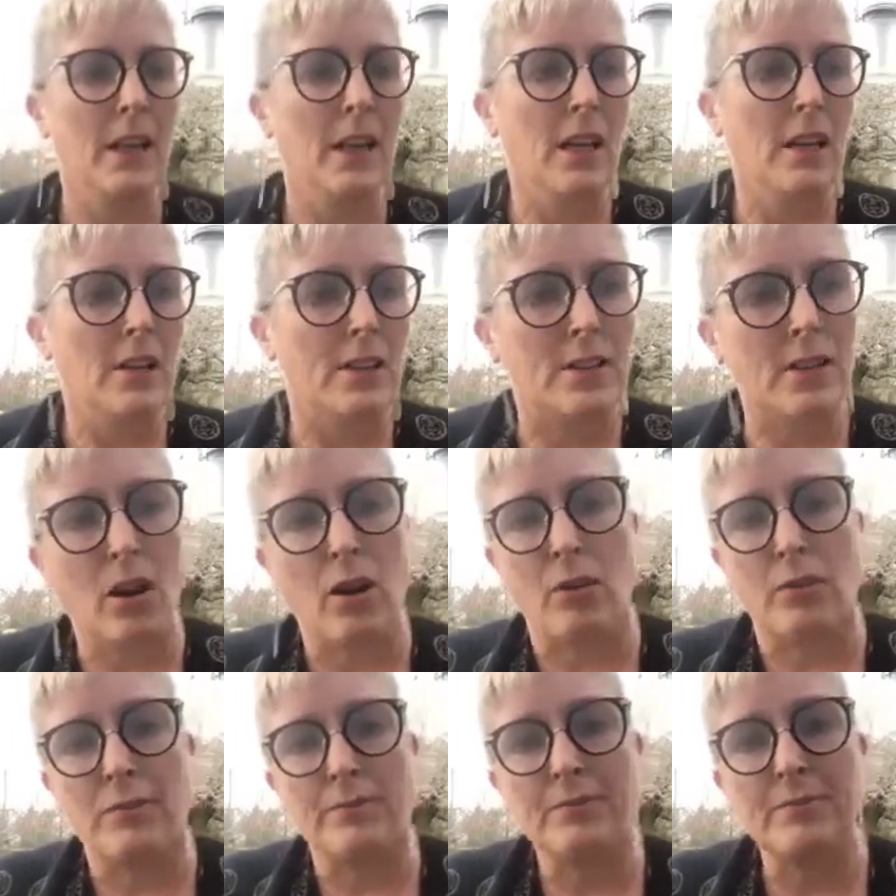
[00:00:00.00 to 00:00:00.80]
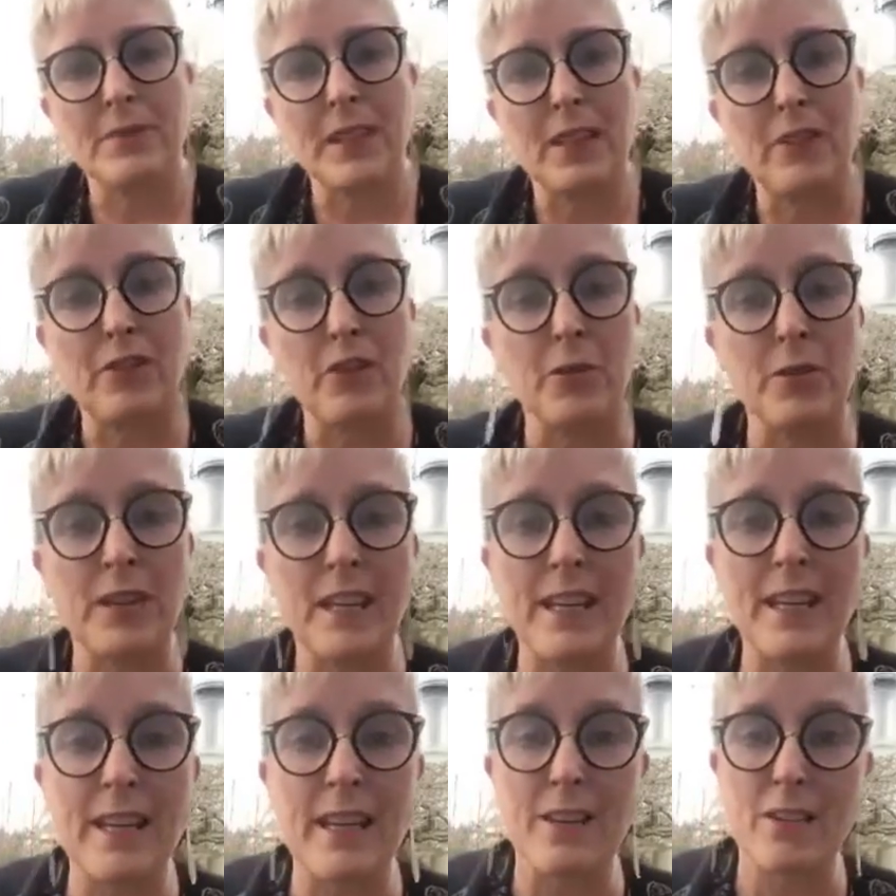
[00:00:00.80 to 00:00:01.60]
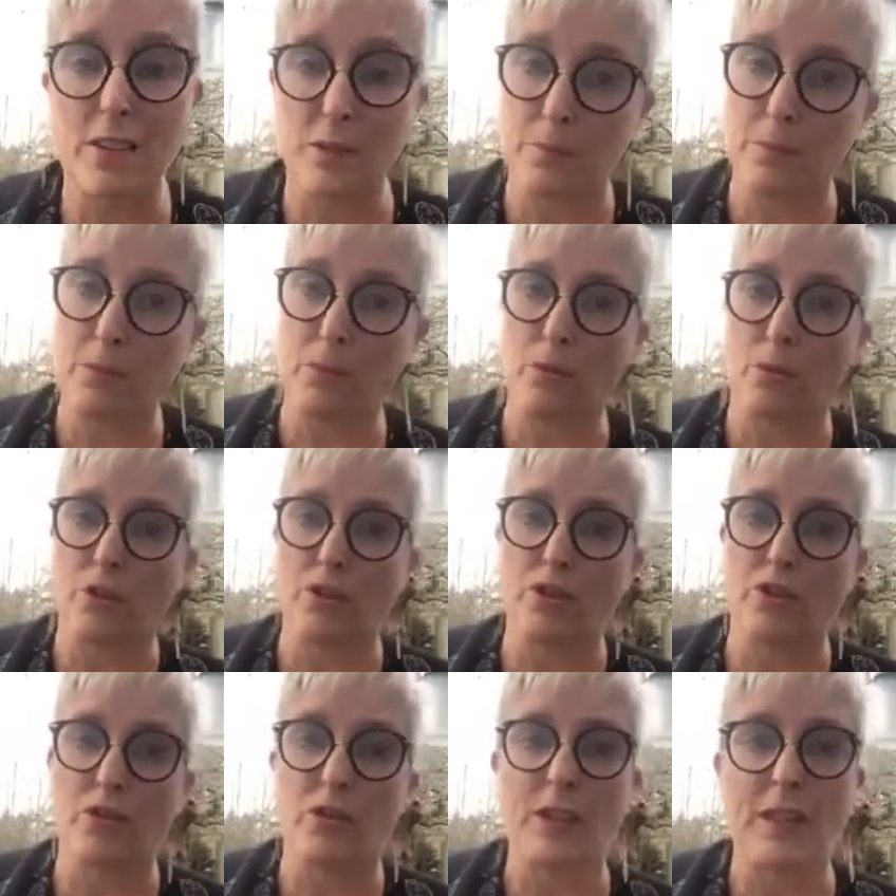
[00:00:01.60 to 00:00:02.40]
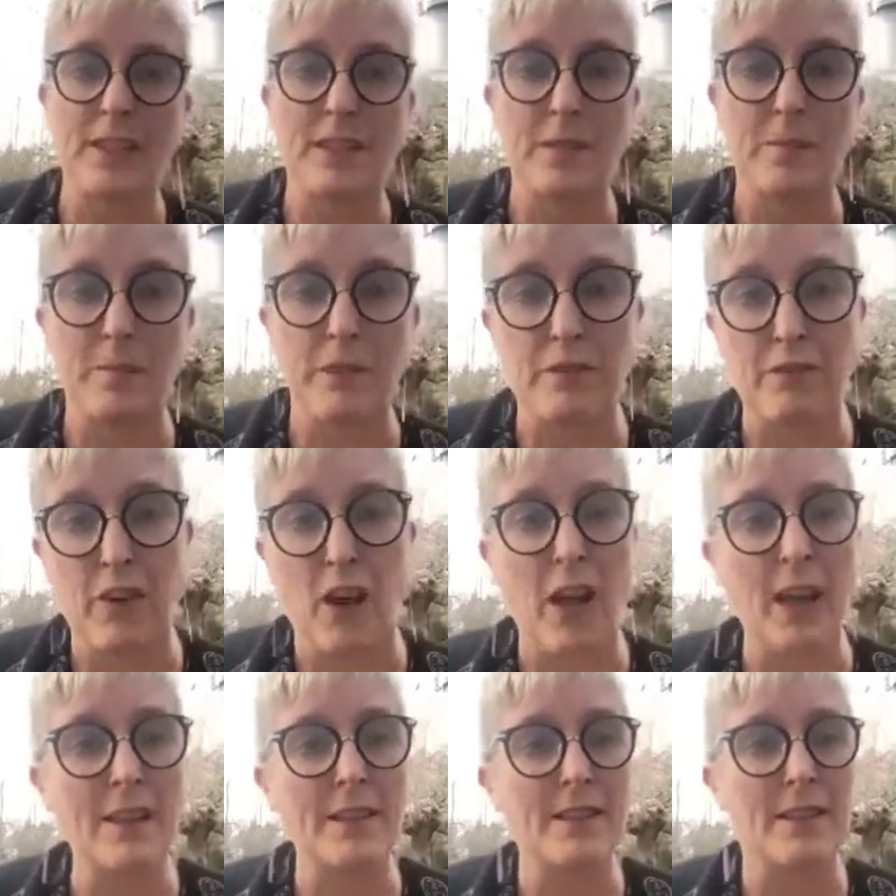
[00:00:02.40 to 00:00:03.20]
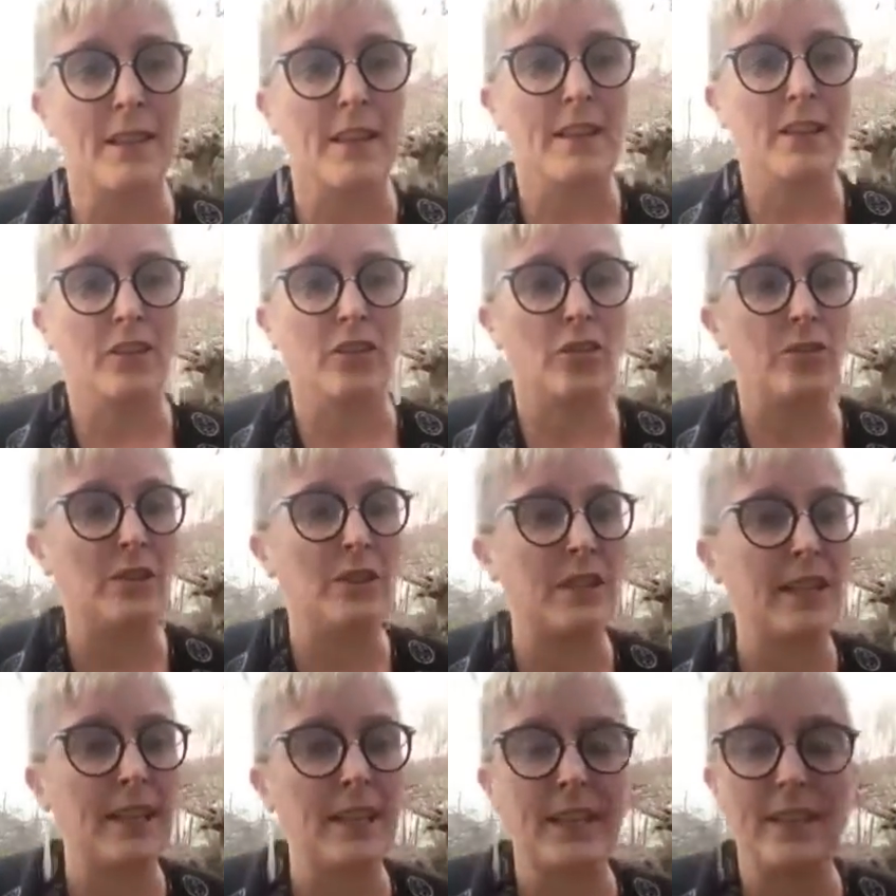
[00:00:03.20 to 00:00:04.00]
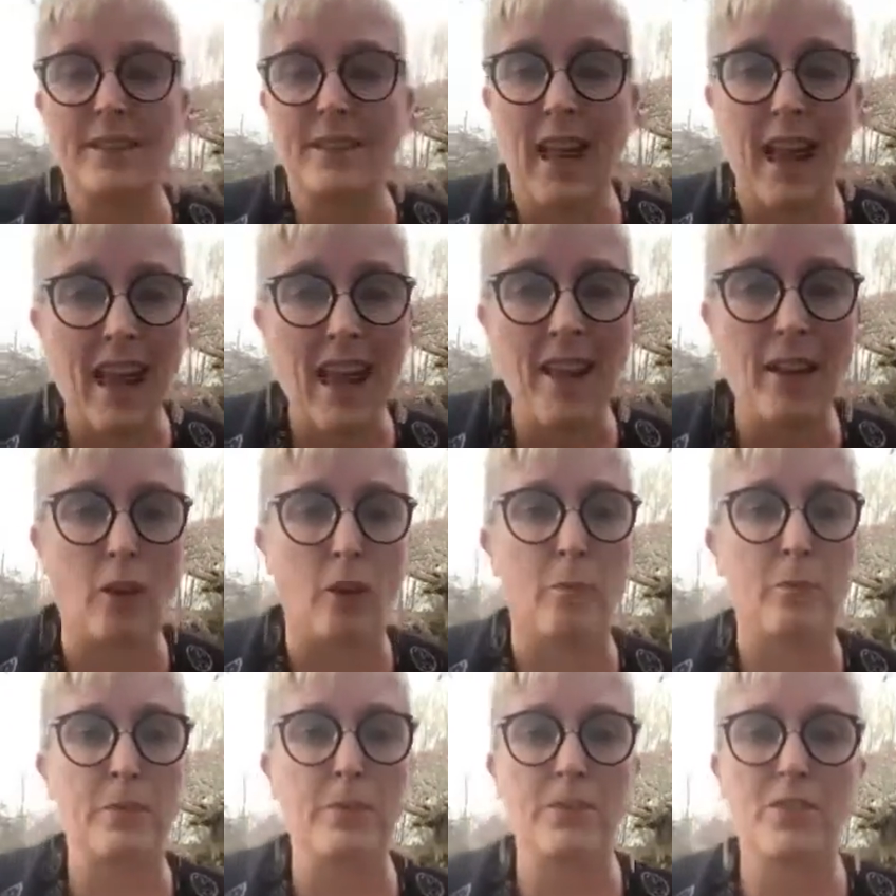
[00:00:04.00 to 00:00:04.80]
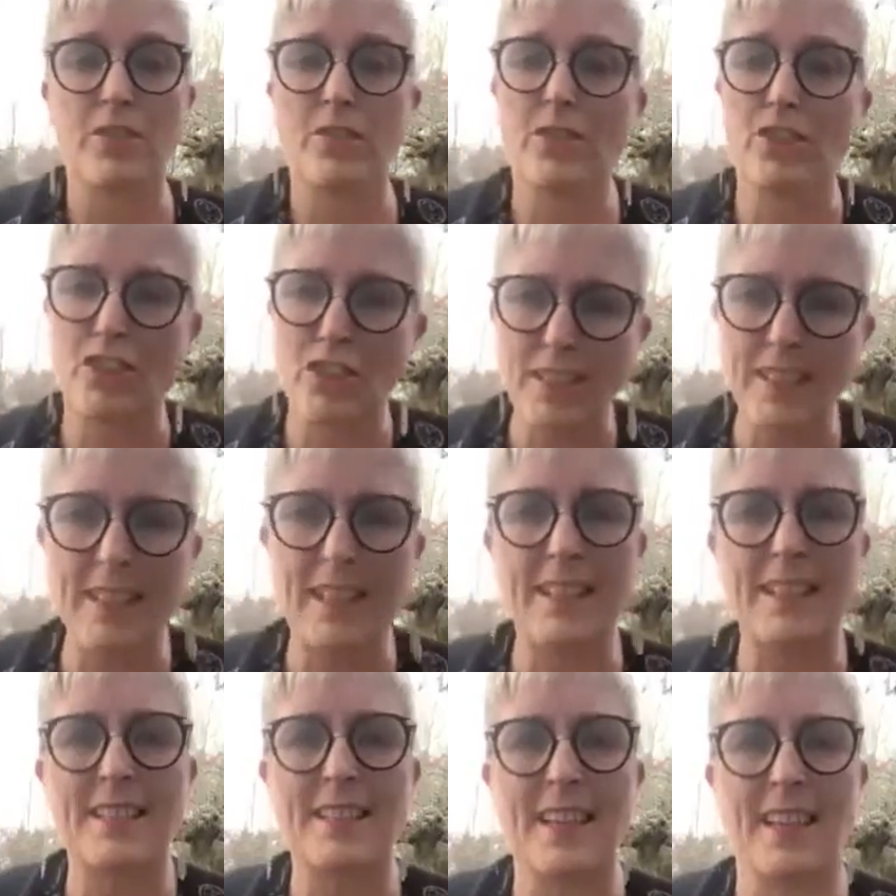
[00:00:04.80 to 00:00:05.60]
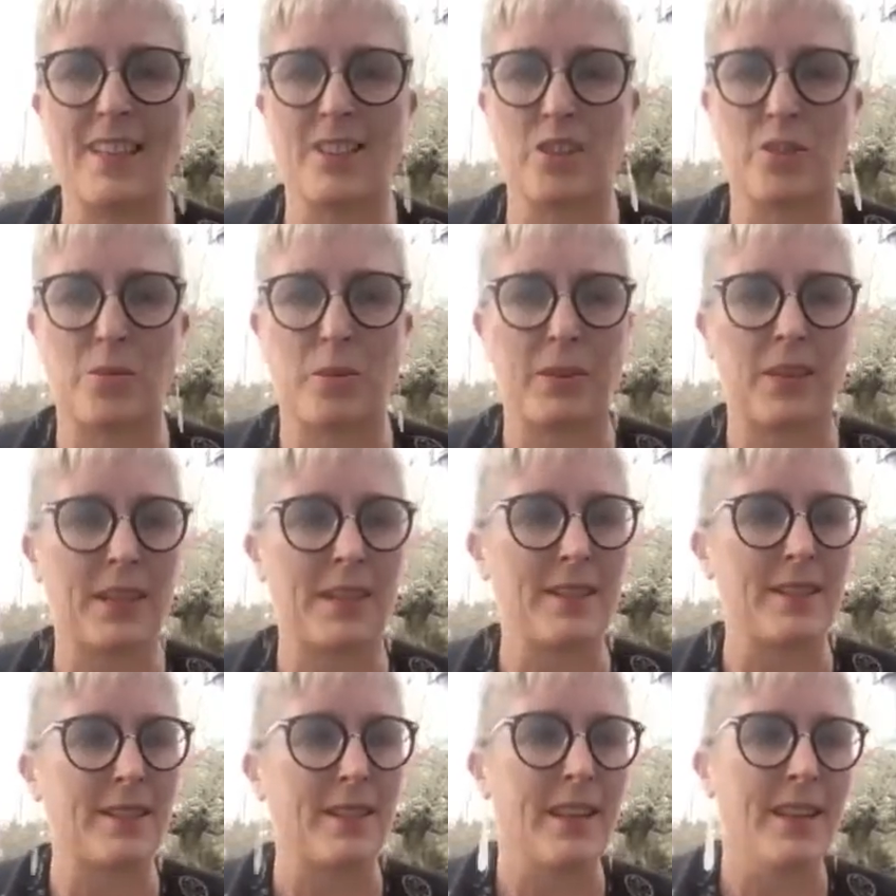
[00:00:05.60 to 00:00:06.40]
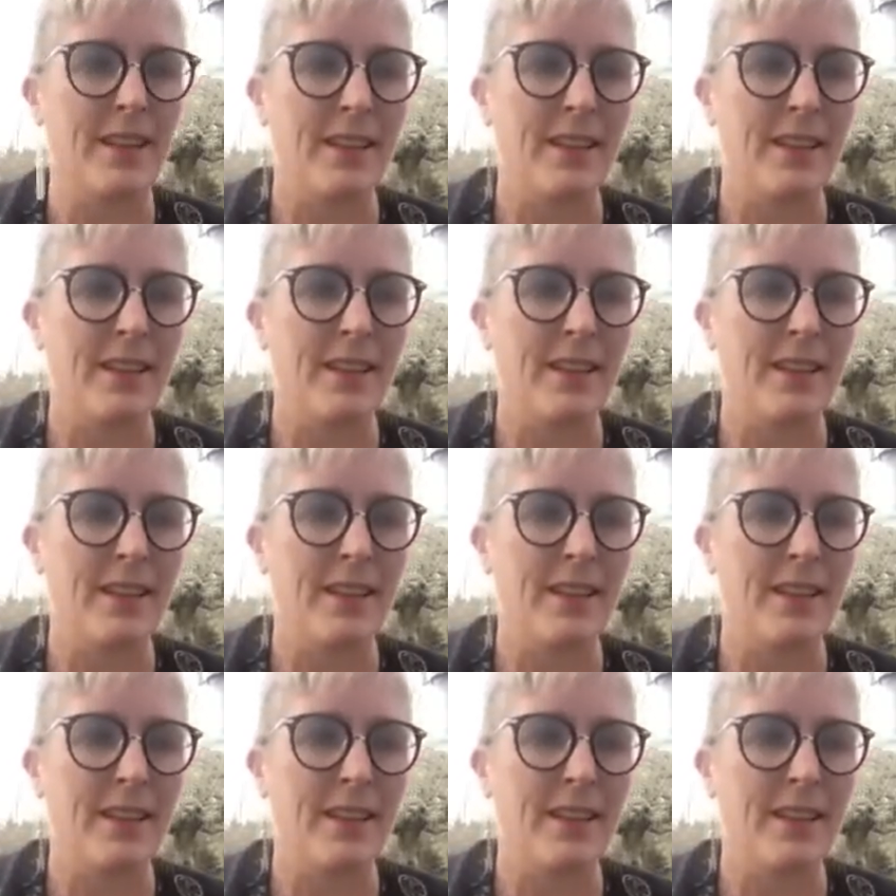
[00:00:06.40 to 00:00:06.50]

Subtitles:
So, if you need our support, you need some advice, you need help, just get in touch with us.